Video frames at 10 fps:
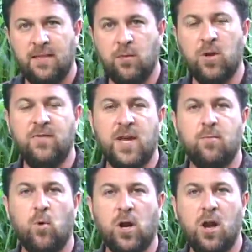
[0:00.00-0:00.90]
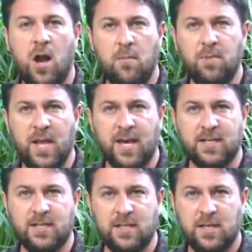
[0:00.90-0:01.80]
they would have had a more
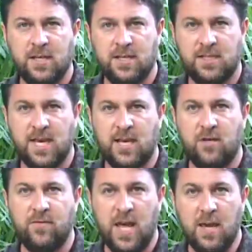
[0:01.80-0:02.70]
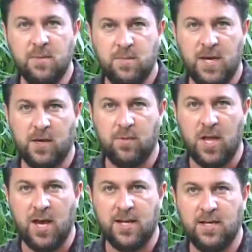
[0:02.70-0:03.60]
complex set of names being
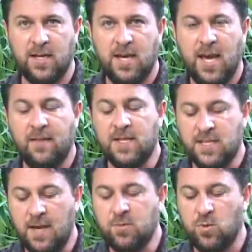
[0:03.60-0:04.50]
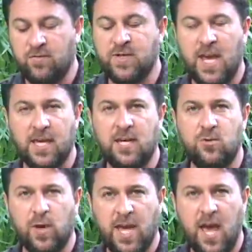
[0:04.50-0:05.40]
applied, and these names would have taken
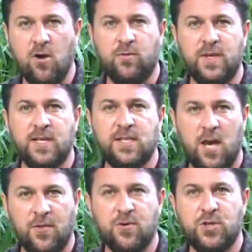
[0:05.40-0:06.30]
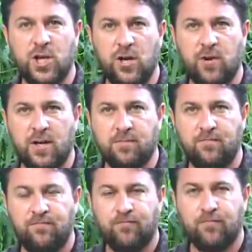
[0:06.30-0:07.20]
into account these other genera.
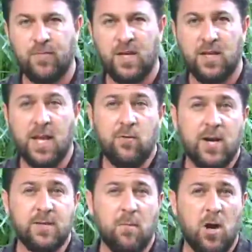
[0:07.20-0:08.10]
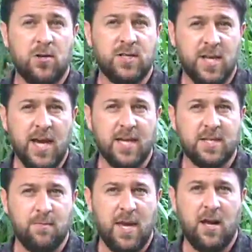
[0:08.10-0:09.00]
Likewise, modern
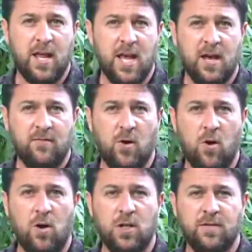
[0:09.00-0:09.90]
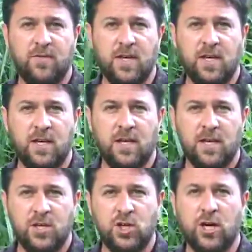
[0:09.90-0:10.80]
science may not have all of the
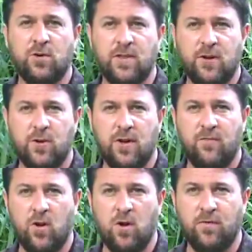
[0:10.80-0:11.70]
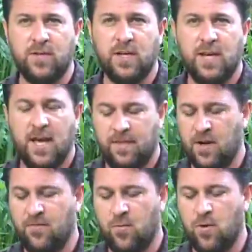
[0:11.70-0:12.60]
genera that are involved, and
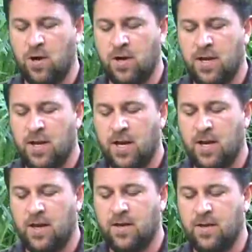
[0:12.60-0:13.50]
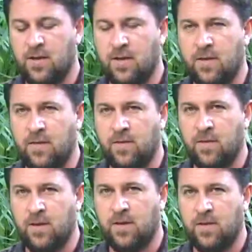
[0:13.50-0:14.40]
therefore uh, uh,
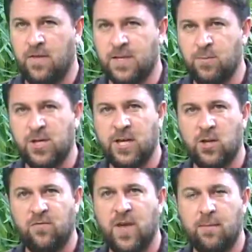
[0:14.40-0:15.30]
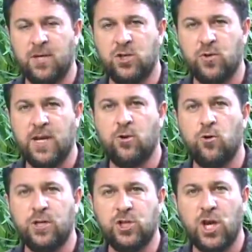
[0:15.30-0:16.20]
this particular family tree
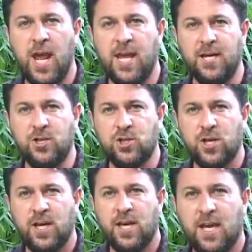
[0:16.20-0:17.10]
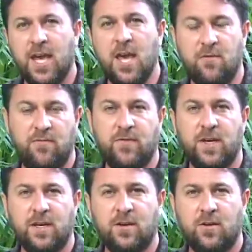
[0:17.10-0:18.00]
could change if
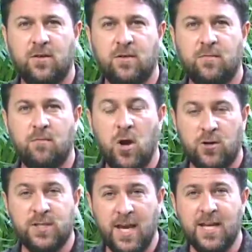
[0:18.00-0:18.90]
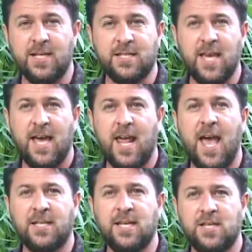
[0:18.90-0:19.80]
modern scientists had
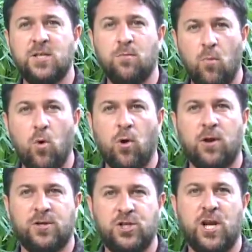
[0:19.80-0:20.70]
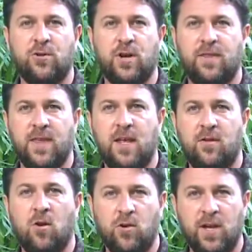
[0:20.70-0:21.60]
access to more genera
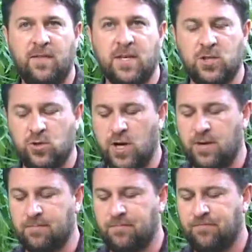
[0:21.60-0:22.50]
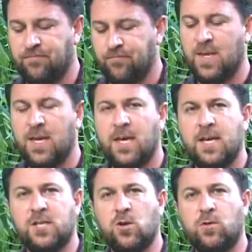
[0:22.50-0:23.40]
than are in this tree.
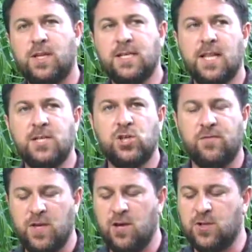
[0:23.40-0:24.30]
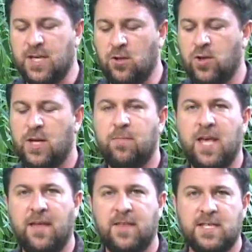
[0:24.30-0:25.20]
So let's, let's shift gears and look at a
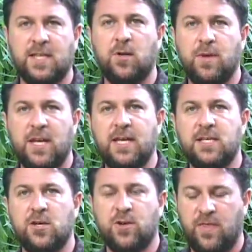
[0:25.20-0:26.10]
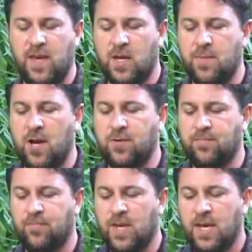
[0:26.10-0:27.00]
plant that's a little bit easier to think about.
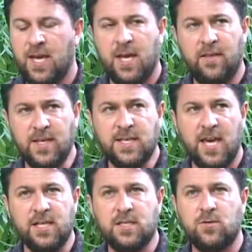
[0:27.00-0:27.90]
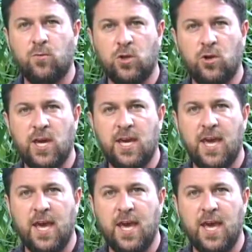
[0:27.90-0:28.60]
In this case, we're looking